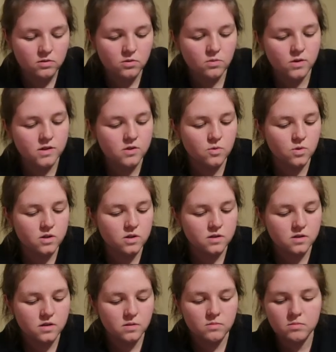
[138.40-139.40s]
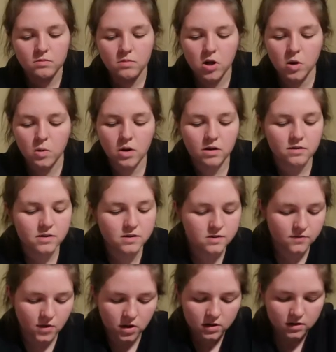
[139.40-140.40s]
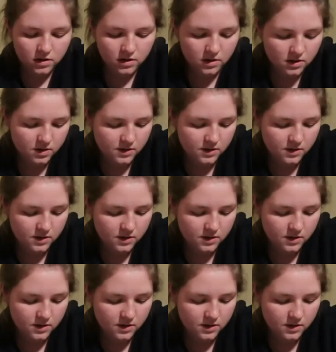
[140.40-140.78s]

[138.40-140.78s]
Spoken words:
Oh, I squirted some. Oh well, that's fine.